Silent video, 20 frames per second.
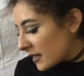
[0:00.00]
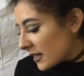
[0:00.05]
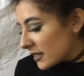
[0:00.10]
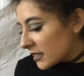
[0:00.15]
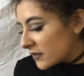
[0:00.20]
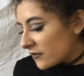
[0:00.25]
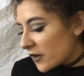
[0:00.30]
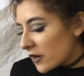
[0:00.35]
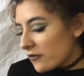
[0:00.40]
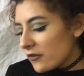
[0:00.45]
The
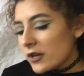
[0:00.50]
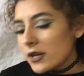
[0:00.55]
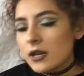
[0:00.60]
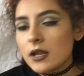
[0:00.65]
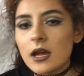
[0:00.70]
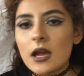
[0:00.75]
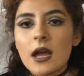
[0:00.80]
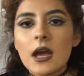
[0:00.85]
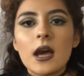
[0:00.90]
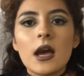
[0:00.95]
next
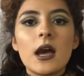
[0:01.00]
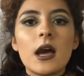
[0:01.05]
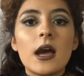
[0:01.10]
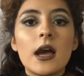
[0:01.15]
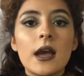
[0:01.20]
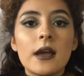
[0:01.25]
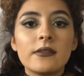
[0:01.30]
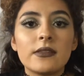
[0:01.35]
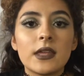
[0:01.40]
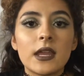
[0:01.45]
favorite
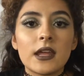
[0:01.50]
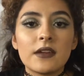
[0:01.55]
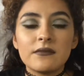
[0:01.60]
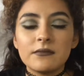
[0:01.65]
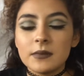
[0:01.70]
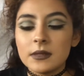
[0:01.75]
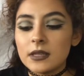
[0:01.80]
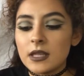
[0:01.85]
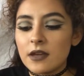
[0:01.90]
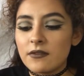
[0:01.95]
that
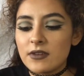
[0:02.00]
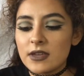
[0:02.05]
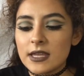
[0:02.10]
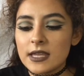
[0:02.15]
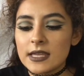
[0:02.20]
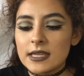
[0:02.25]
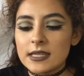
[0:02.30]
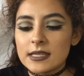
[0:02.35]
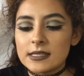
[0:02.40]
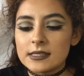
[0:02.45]
I've been
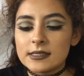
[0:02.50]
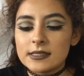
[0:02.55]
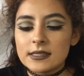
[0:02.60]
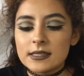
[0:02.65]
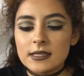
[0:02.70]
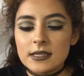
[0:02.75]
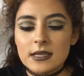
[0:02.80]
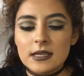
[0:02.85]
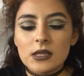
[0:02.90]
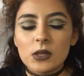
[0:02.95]
loving is
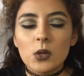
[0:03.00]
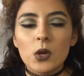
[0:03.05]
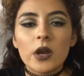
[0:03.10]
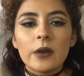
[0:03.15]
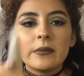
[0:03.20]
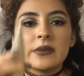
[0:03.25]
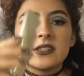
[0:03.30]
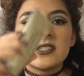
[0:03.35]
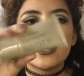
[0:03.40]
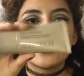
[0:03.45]
the
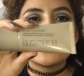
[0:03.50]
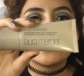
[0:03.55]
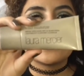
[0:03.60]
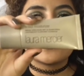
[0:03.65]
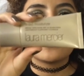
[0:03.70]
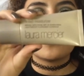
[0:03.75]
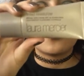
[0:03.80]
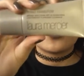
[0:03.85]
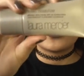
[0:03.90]
Laura Mercier Tinted